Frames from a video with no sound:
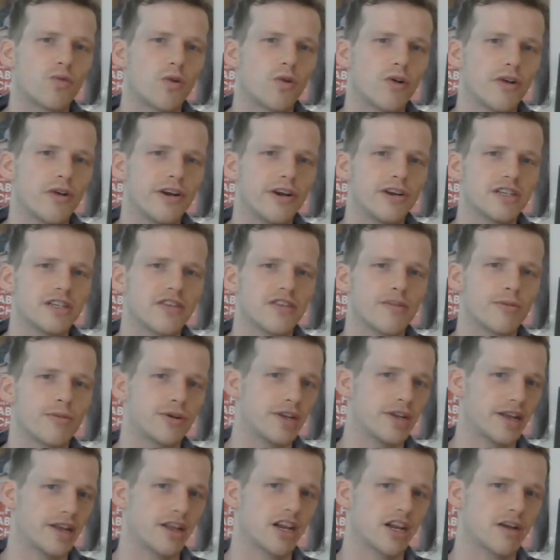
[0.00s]
warriors of a
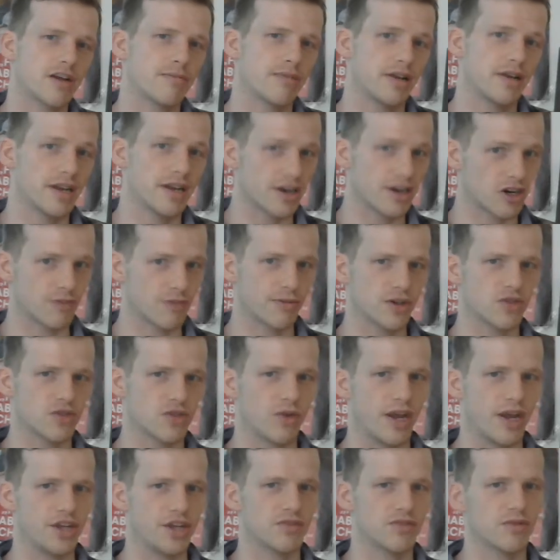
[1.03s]
particular political
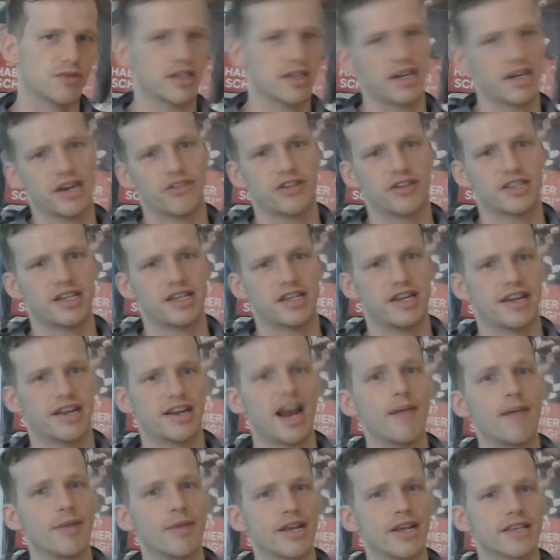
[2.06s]
persuasion with an interest in
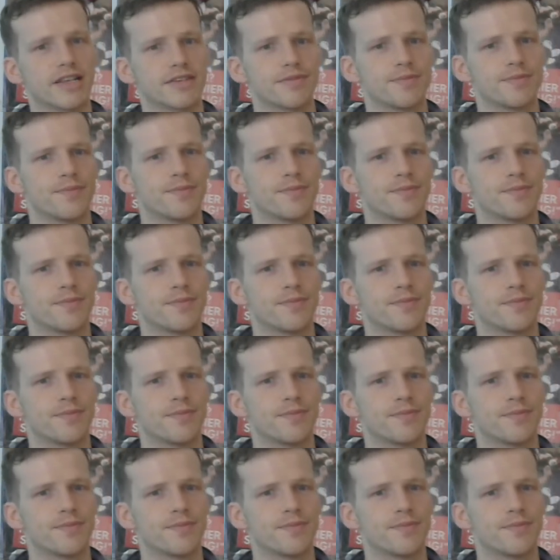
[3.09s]
economics.